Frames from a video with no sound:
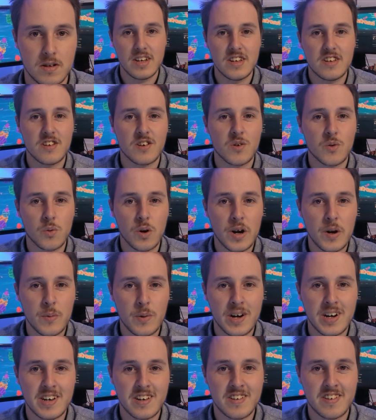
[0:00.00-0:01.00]
It's a great
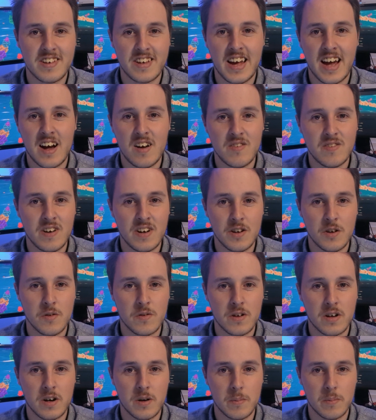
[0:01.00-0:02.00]
way to see how far
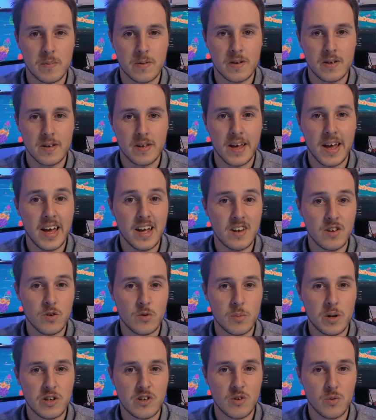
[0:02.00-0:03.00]
you've come and
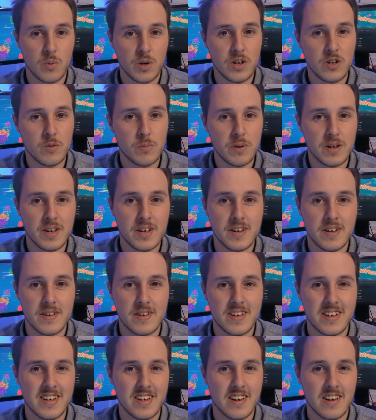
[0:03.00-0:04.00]
to imagine where you'll be
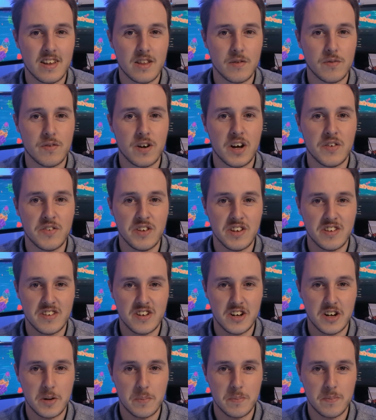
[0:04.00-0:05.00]
in another 5 years'
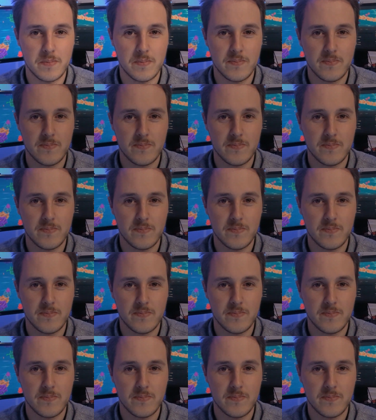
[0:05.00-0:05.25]
time.